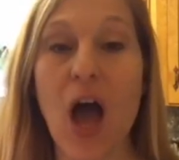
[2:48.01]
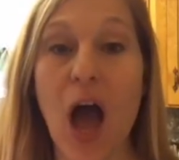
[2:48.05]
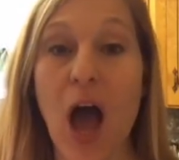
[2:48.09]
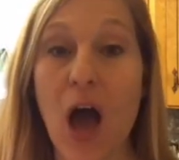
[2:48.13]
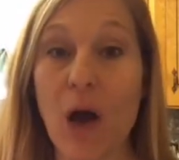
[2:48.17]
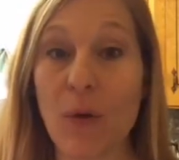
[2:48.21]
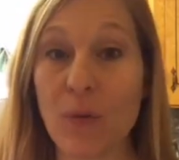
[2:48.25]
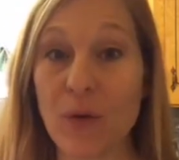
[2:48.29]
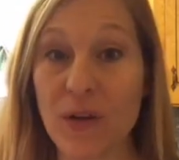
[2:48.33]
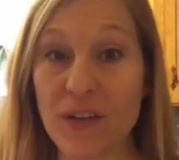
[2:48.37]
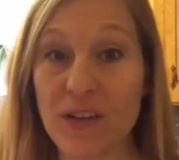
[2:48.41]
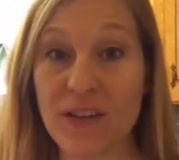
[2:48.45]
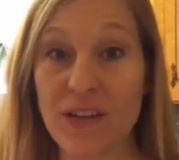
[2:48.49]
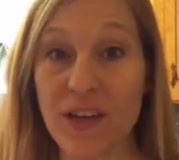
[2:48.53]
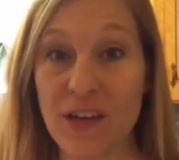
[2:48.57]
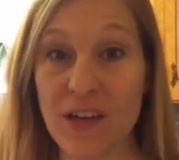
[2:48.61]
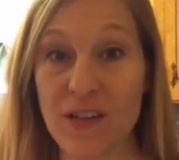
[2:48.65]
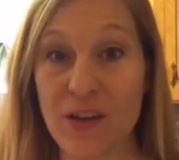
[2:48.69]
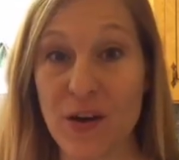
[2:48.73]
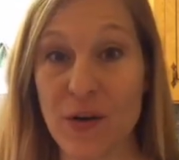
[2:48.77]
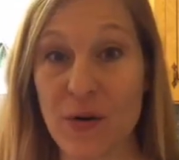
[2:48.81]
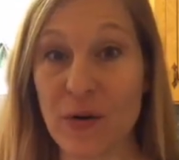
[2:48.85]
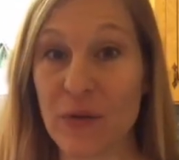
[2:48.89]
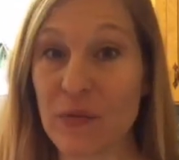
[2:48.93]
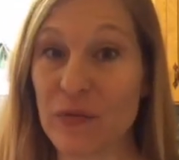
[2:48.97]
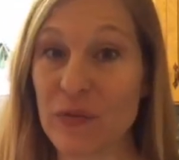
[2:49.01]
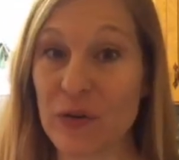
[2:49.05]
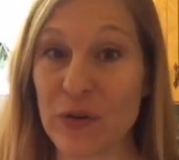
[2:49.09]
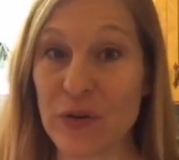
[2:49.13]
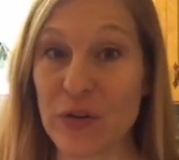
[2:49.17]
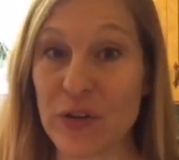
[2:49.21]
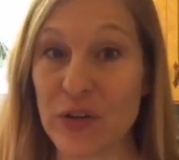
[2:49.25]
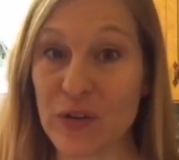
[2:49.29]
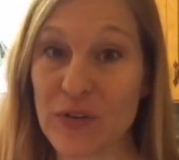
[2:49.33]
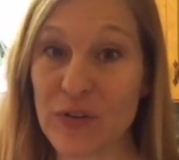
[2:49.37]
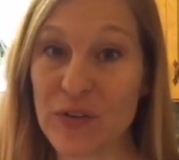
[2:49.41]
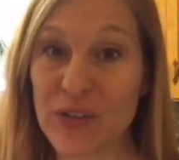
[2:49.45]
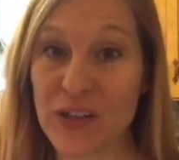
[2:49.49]
I would say though, if you're
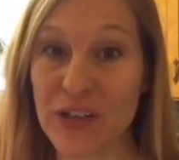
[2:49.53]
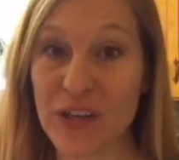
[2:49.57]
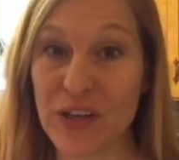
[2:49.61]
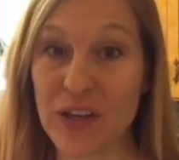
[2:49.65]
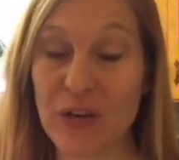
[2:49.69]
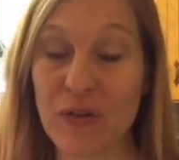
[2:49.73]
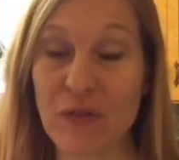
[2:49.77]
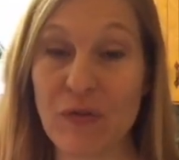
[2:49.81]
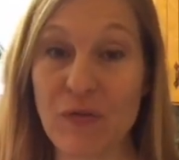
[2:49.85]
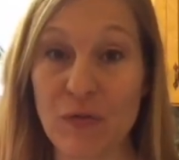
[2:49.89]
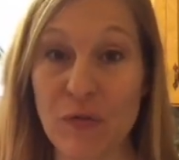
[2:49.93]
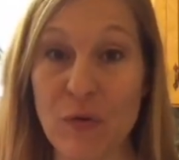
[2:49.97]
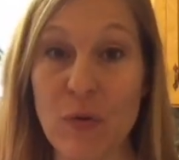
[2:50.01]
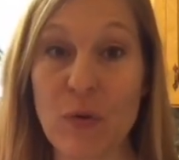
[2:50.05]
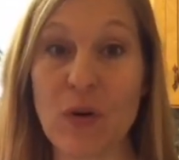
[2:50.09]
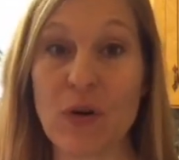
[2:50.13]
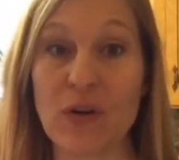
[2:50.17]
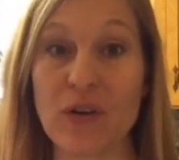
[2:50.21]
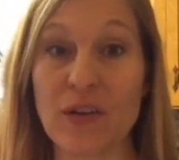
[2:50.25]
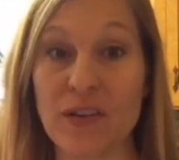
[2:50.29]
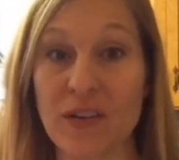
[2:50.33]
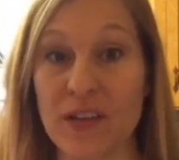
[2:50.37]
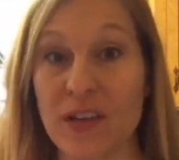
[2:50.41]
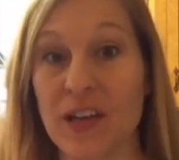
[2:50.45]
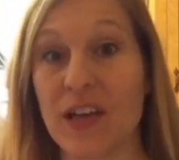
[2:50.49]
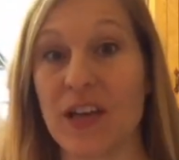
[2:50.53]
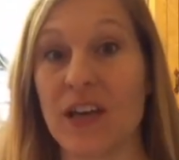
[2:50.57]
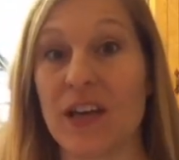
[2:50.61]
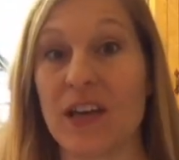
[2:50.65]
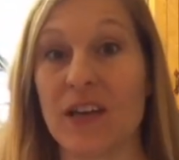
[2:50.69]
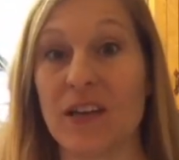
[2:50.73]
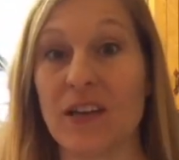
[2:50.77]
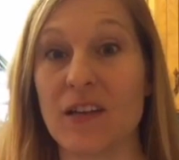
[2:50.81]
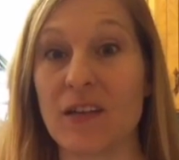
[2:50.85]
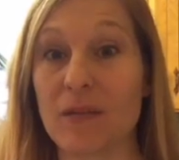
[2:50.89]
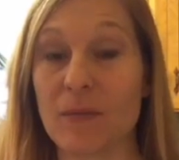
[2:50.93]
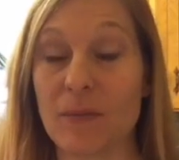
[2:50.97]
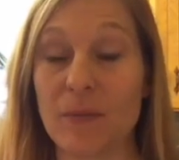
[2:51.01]
using it for
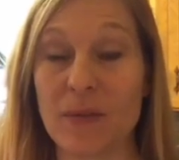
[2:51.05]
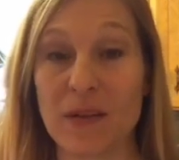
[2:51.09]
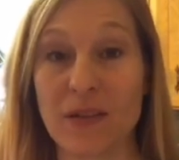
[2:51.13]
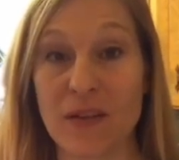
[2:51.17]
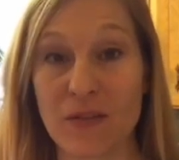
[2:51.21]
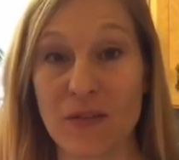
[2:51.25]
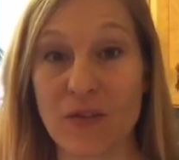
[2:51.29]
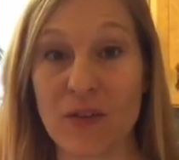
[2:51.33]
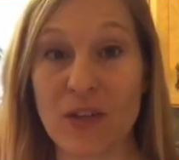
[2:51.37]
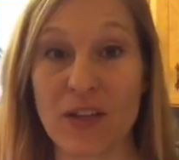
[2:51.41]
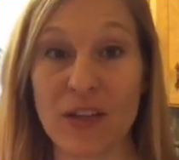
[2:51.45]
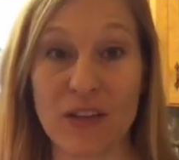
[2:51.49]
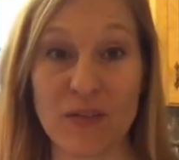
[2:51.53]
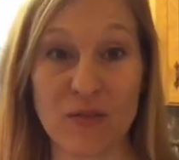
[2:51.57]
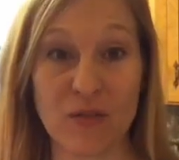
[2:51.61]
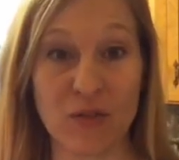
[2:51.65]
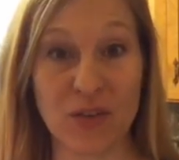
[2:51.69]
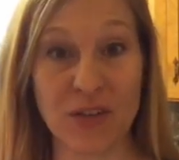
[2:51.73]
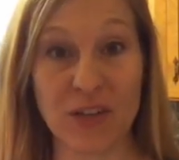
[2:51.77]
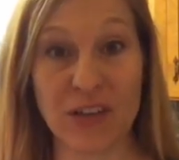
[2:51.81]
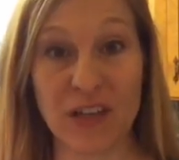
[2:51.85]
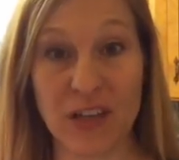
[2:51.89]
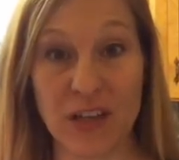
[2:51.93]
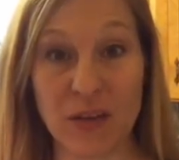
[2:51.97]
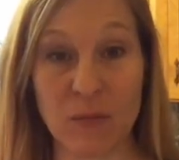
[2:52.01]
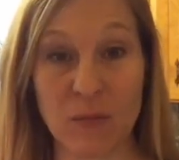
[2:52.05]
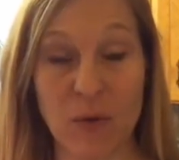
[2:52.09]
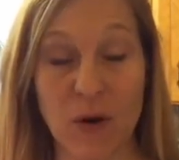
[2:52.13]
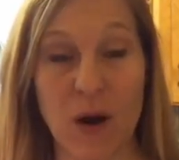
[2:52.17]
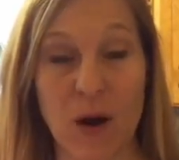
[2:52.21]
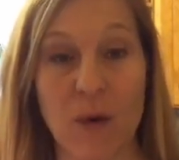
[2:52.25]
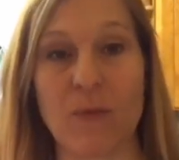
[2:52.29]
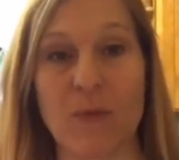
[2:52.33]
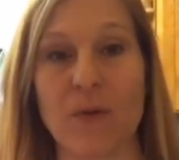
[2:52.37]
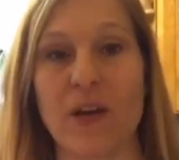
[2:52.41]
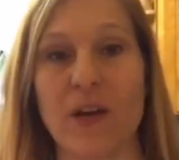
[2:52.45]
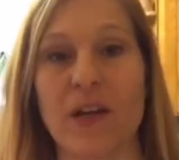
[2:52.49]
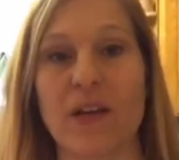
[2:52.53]
skin, specifically for skin
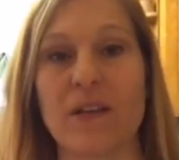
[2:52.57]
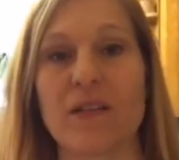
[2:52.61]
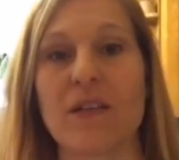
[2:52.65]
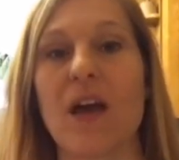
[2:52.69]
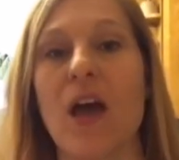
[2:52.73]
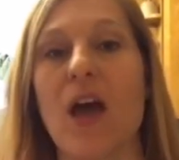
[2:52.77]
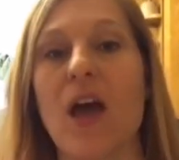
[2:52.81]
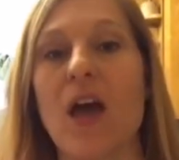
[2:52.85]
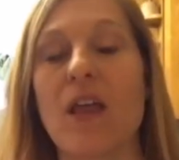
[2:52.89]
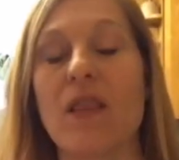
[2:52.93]
properties,